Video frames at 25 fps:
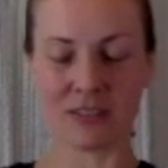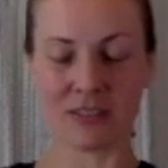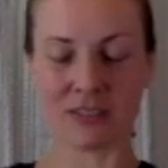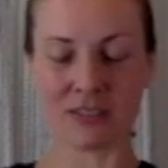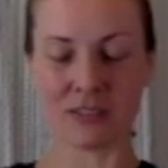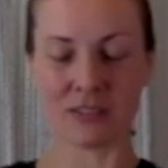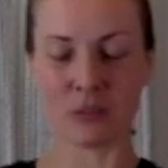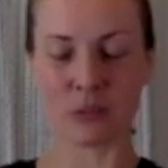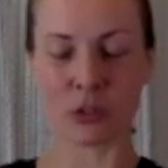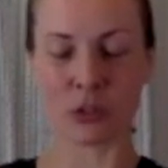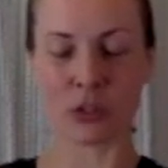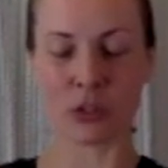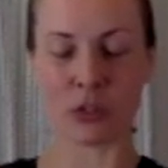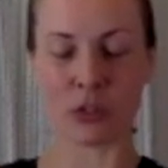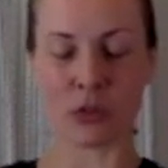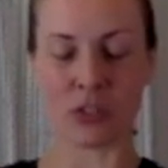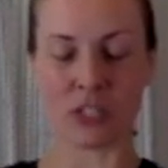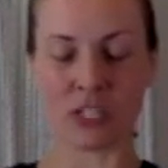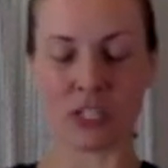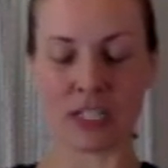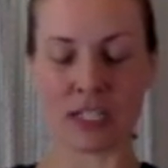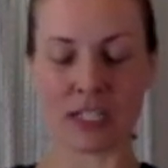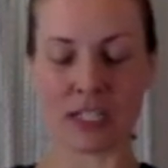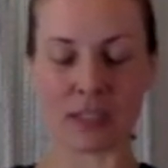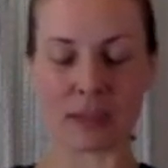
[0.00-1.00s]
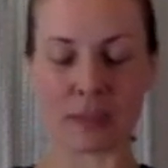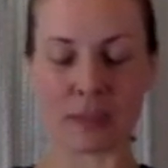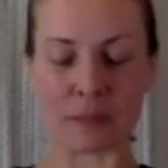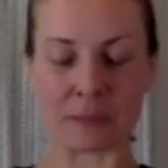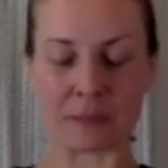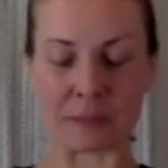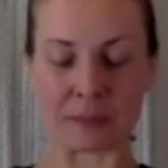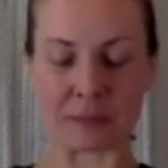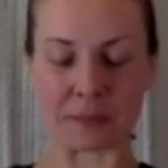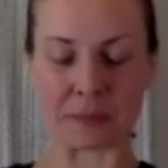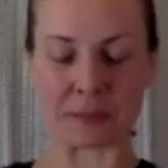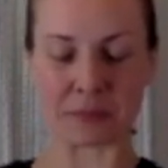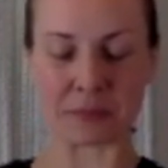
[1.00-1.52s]
where you need it.
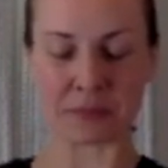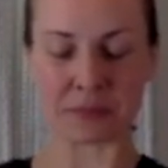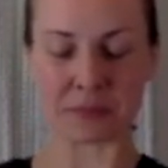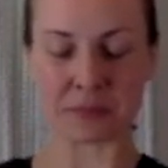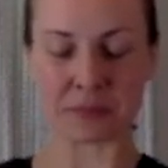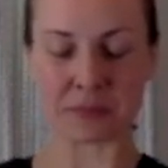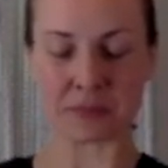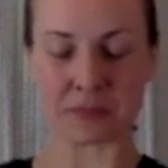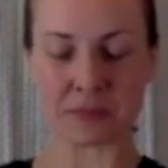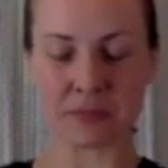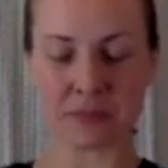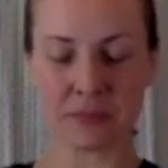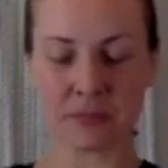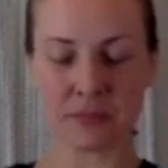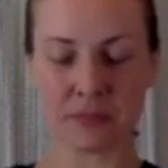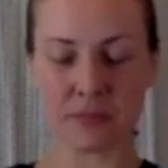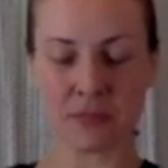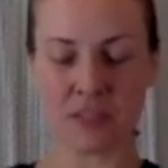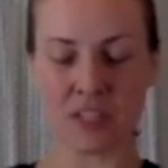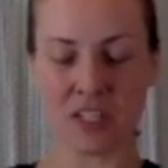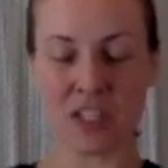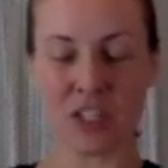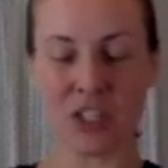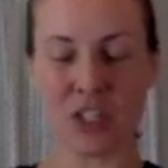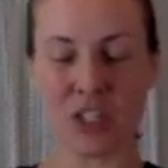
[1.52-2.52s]
And